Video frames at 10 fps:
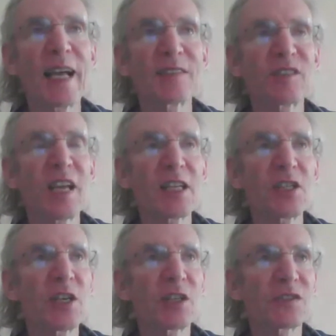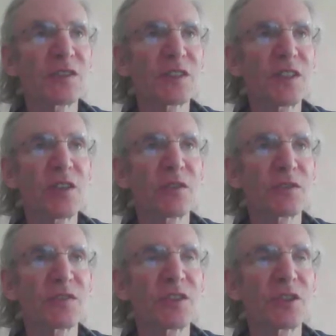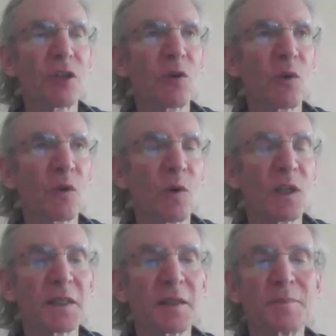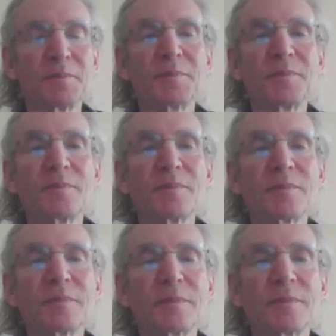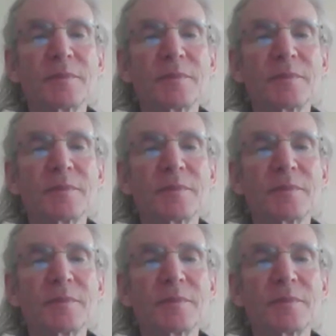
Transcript: past ten years, it's either zero or one. Is